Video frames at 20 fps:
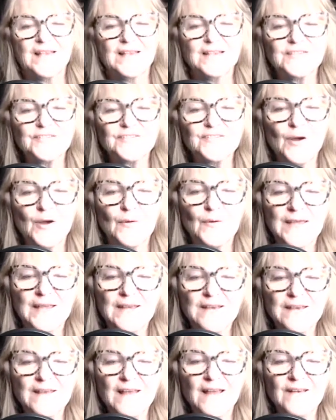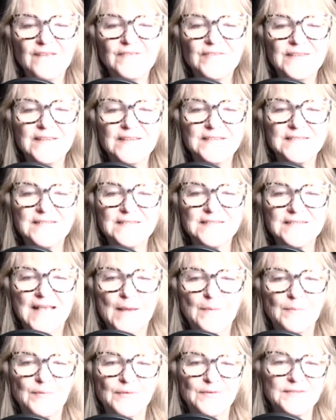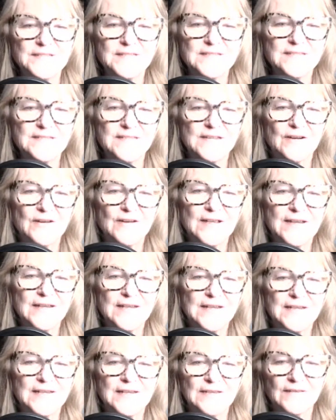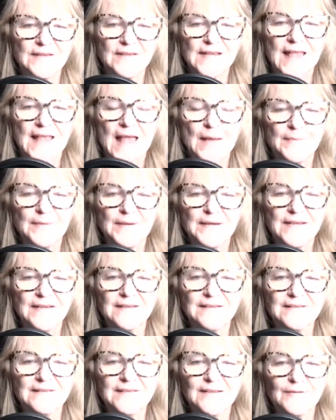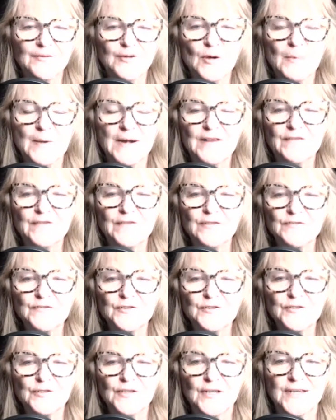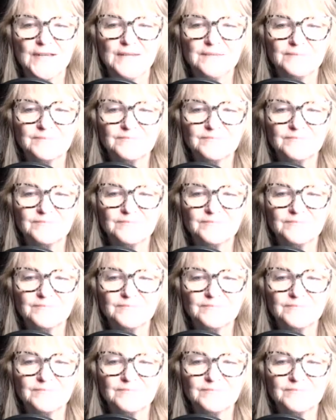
So in none of these examples is there any healing happening. Nobody feels good.